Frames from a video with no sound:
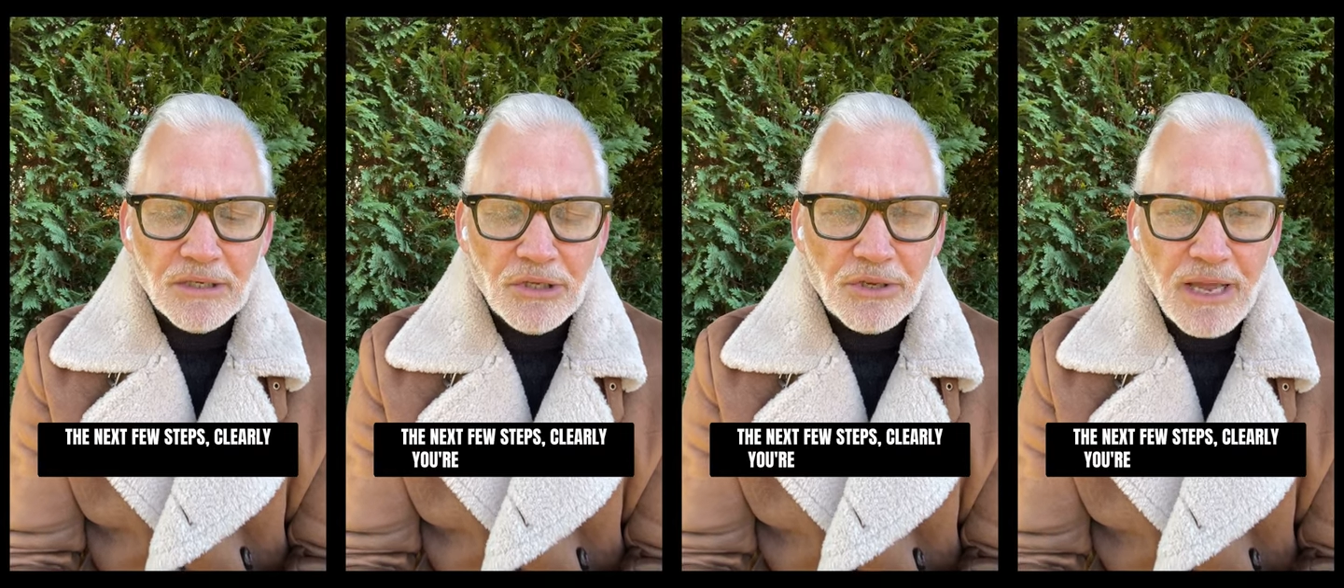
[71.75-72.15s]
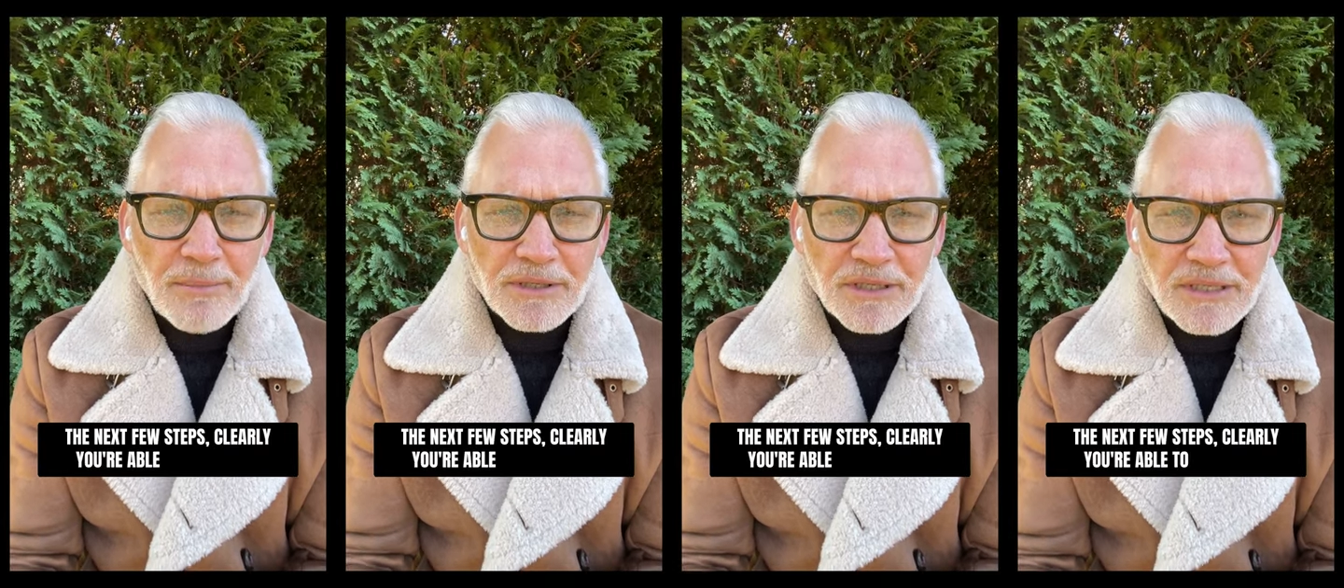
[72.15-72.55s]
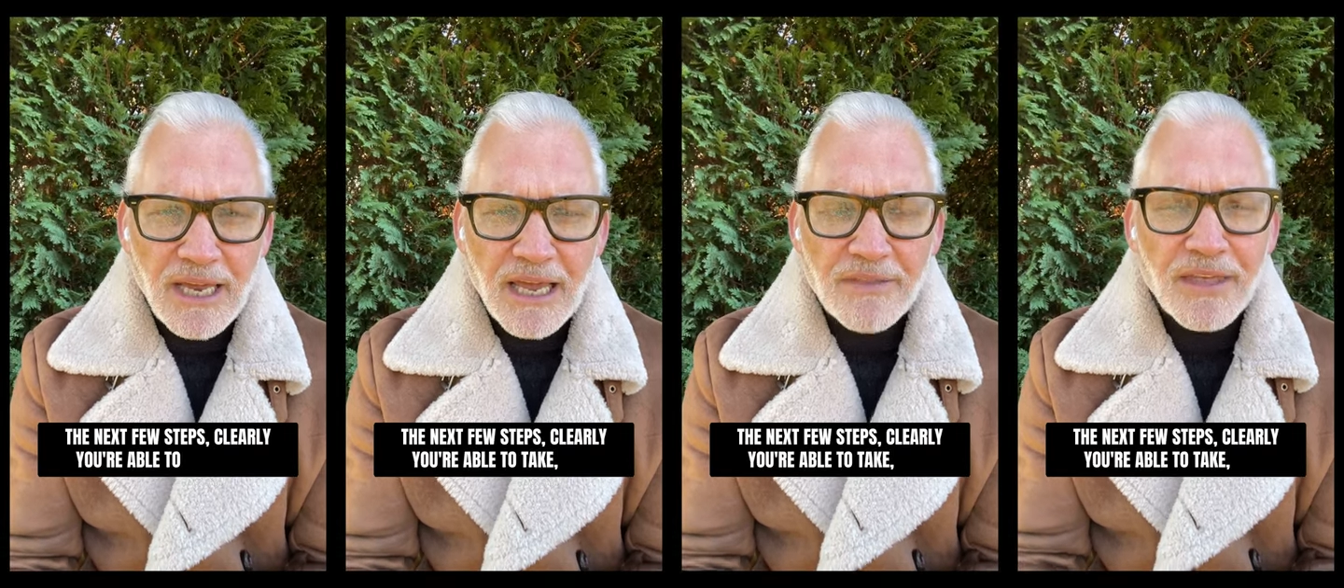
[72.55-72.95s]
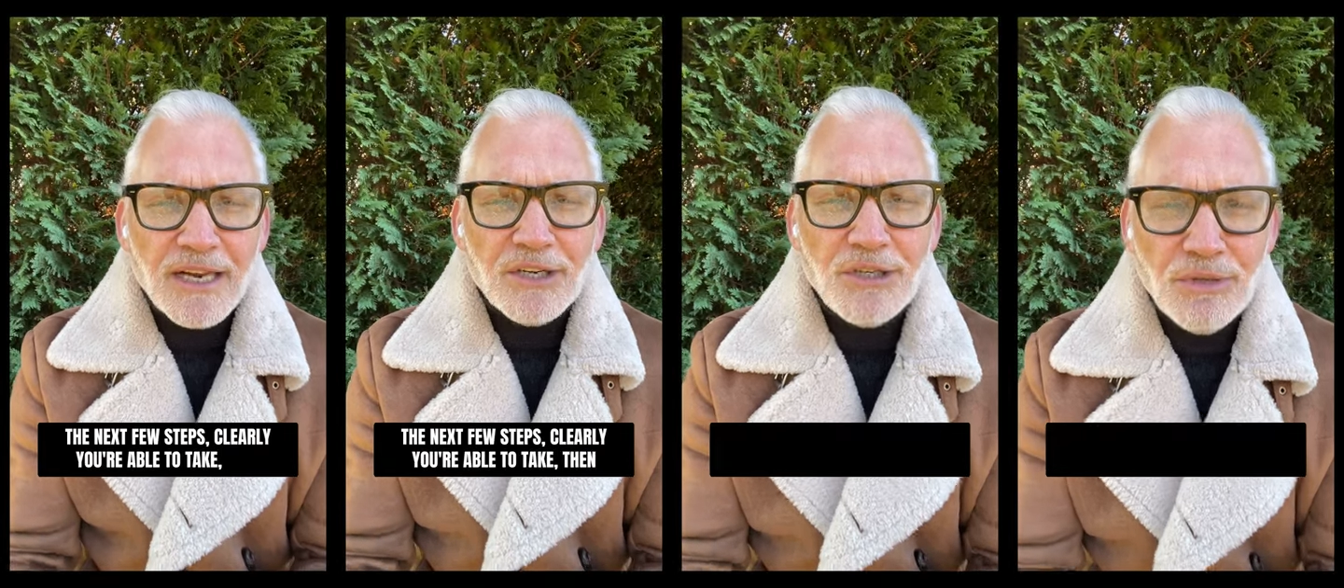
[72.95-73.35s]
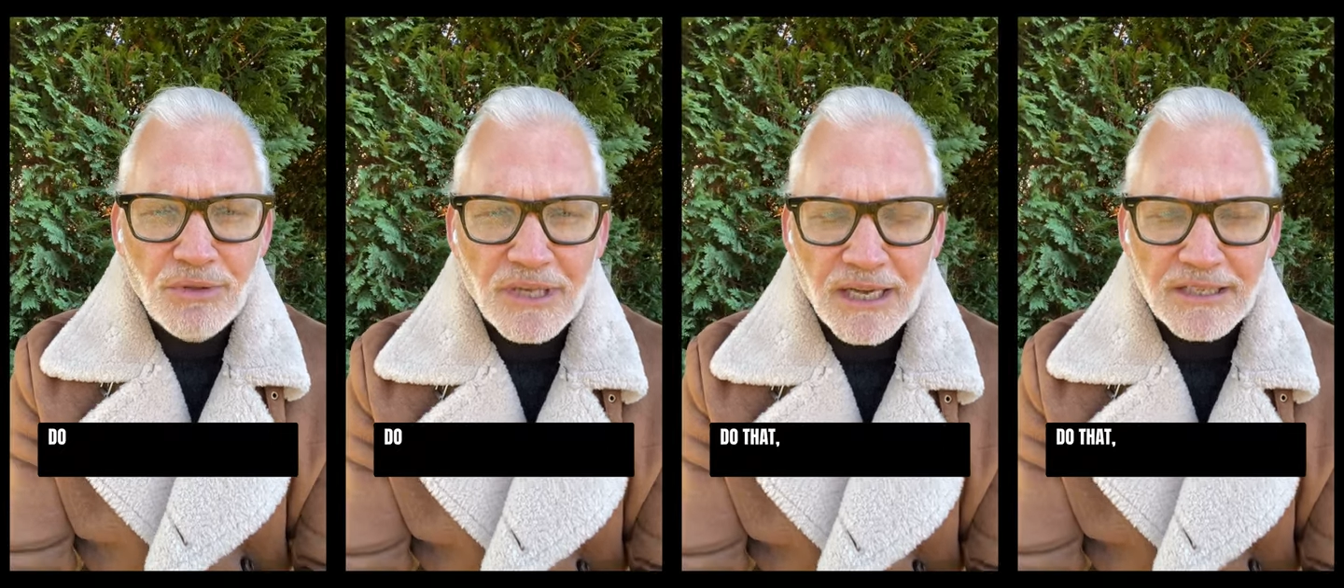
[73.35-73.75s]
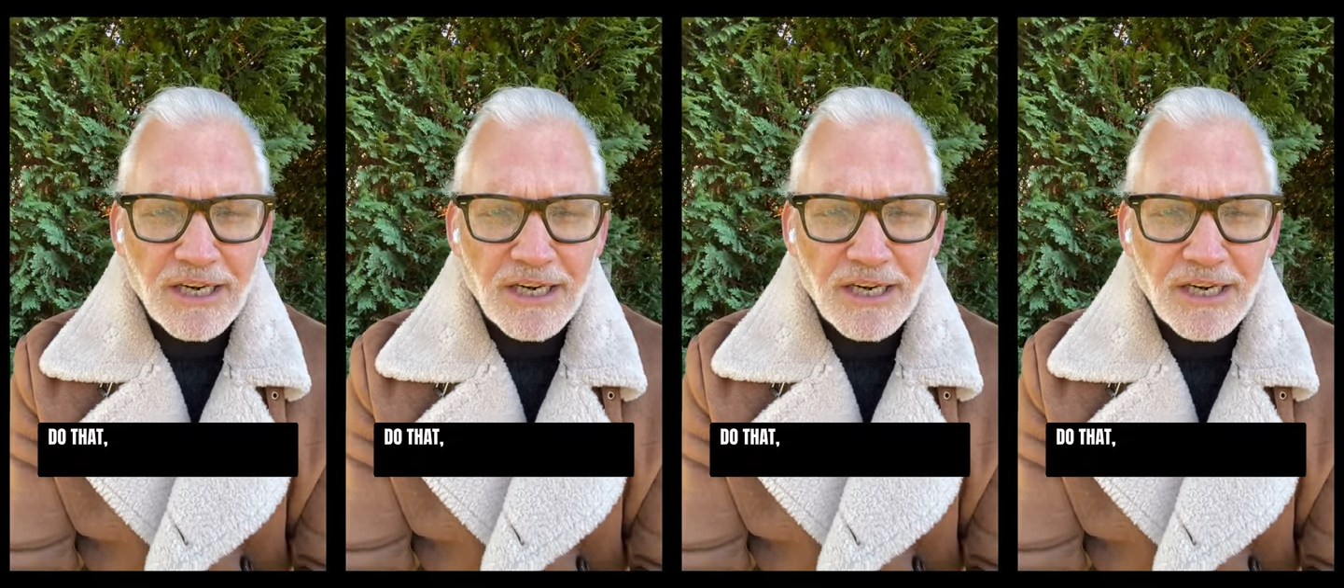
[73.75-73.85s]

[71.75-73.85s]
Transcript: you're able to take, then do that.